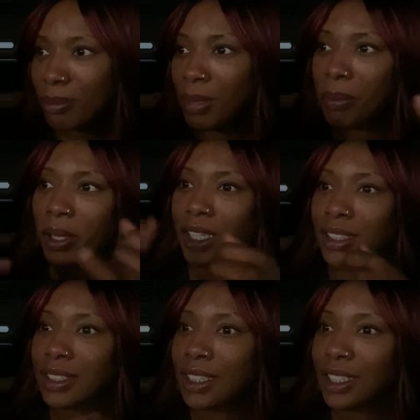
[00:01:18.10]
my
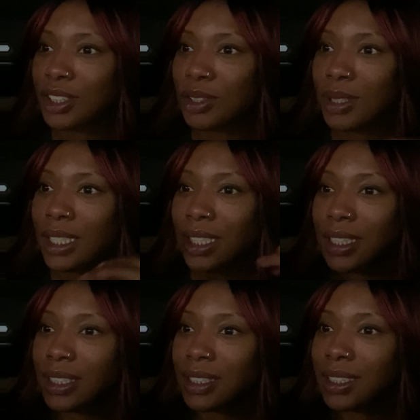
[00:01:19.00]
parents didn't do
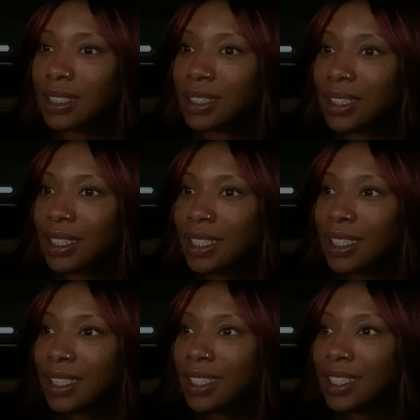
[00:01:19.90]
this.
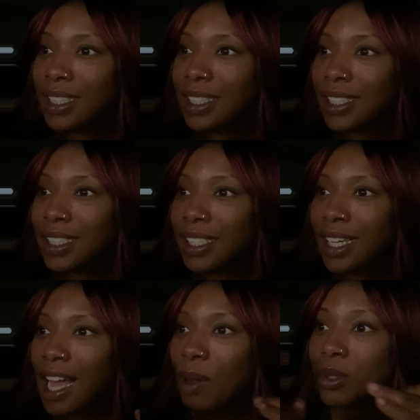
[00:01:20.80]

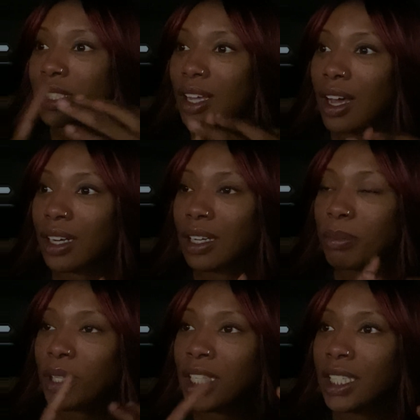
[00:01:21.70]
I was caught
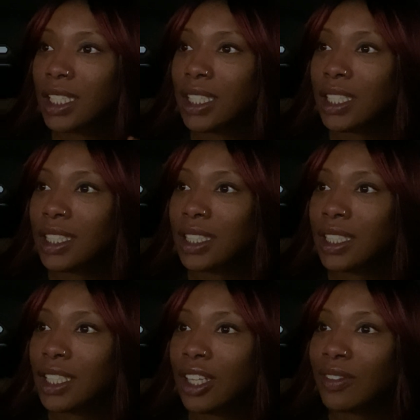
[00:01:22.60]
up in
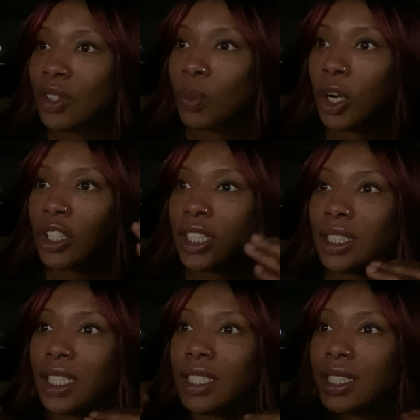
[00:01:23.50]
the work
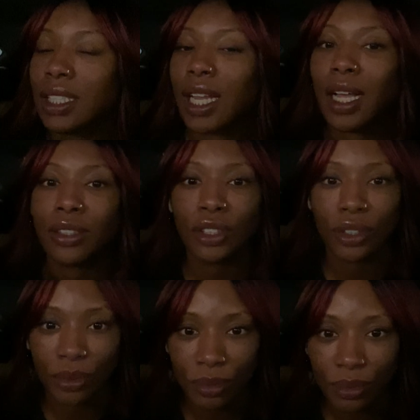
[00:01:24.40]
that they could not do,